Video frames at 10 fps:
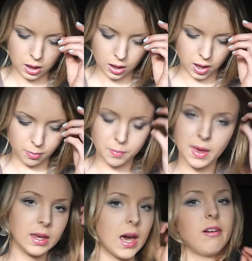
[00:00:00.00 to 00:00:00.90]
The
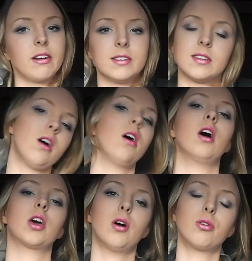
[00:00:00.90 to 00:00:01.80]
main characters are
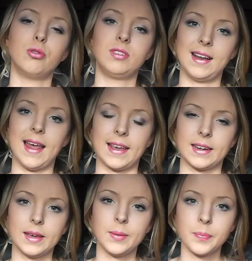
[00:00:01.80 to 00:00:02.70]
a girl called
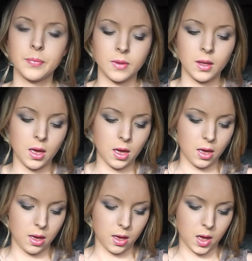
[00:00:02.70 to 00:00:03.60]
Delaney,
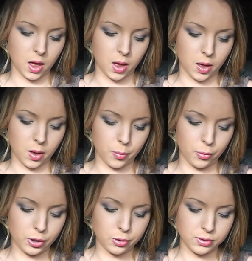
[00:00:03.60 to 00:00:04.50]
a
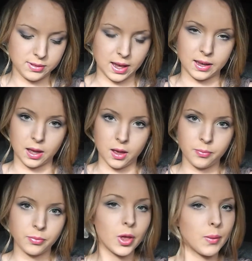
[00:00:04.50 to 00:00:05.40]
boy called Decca,
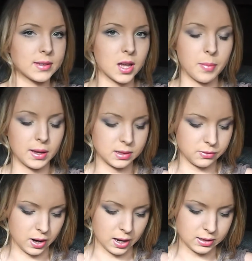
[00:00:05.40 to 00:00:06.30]
who is her best
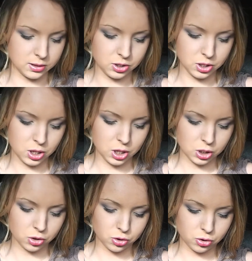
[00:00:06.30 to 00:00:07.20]
friend,
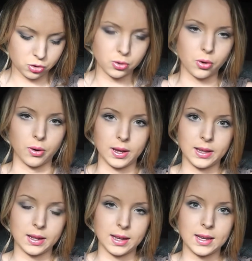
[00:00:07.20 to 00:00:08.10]
Troy,
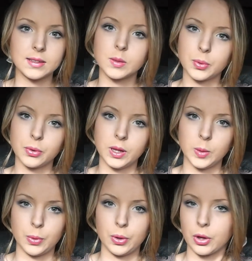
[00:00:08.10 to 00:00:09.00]
and he is the boy in
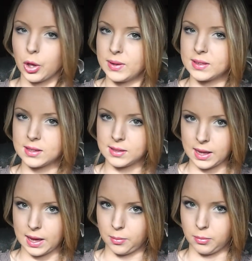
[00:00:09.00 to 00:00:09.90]
the book who is the
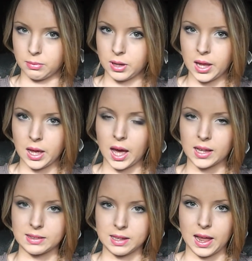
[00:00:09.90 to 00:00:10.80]
same
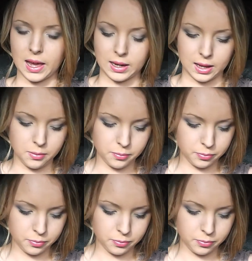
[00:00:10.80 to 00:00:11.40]
as Delaney.